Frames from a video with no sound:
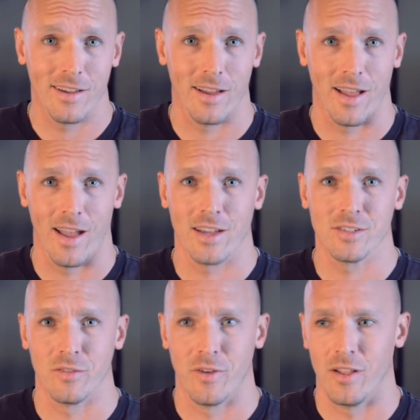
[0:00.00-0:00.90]
I
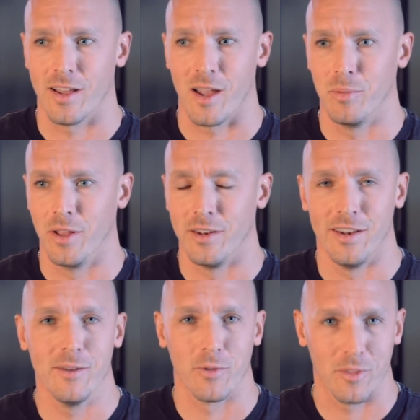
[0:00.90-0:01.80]
actually felt like I
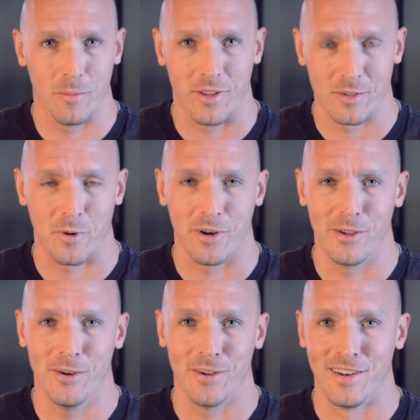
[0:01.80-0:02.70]
blended in with the place pretty
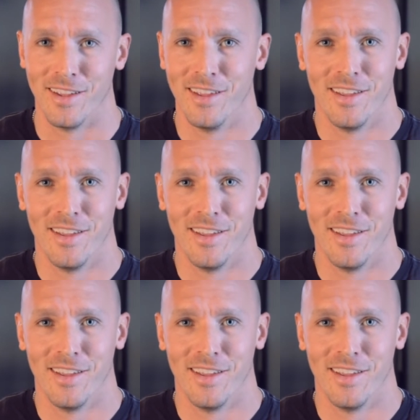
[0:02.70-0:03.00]
good,